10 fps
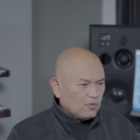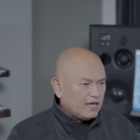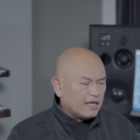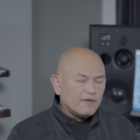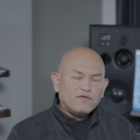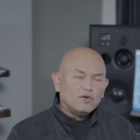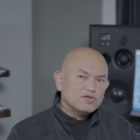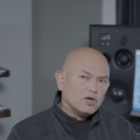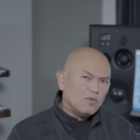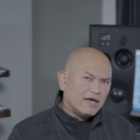we had a few
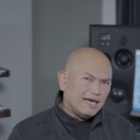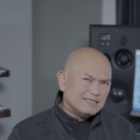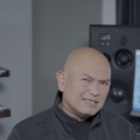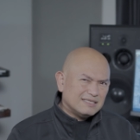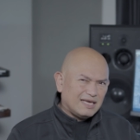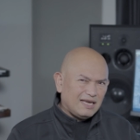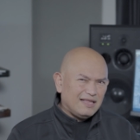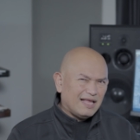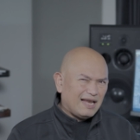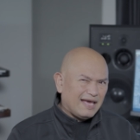showcases here
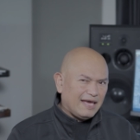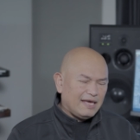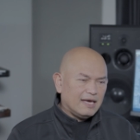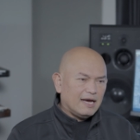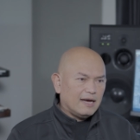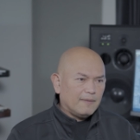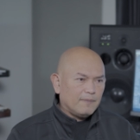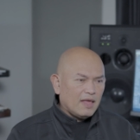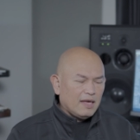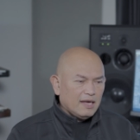in LA
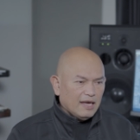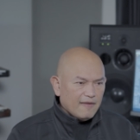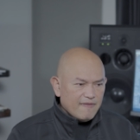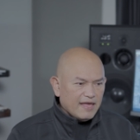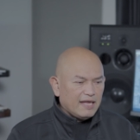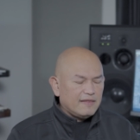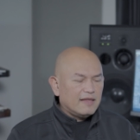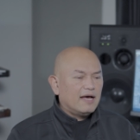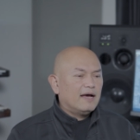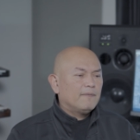um, and
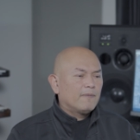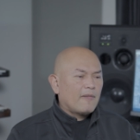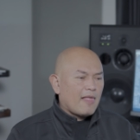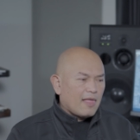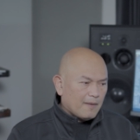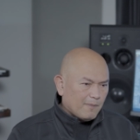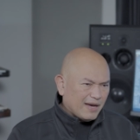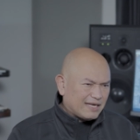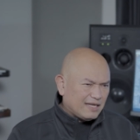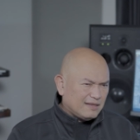then uh, back